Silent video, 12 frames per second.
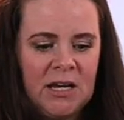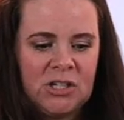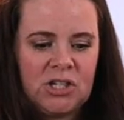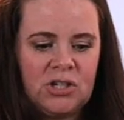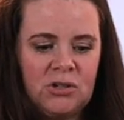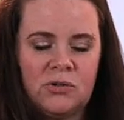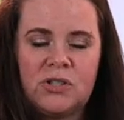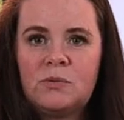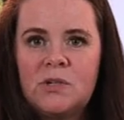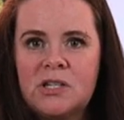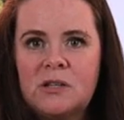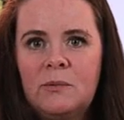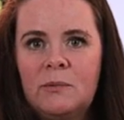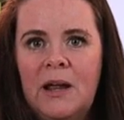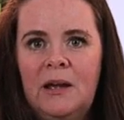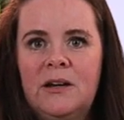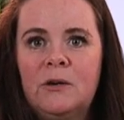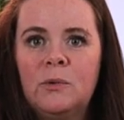to swish them
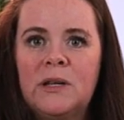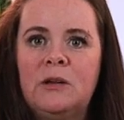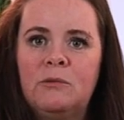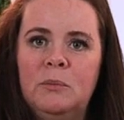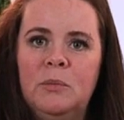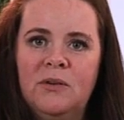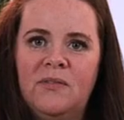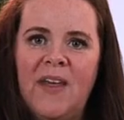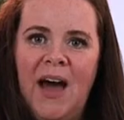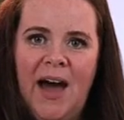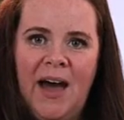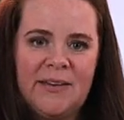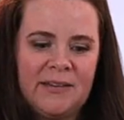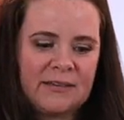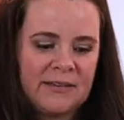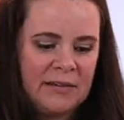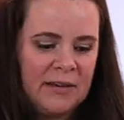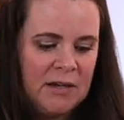around and really remove the
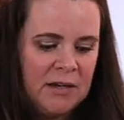husks.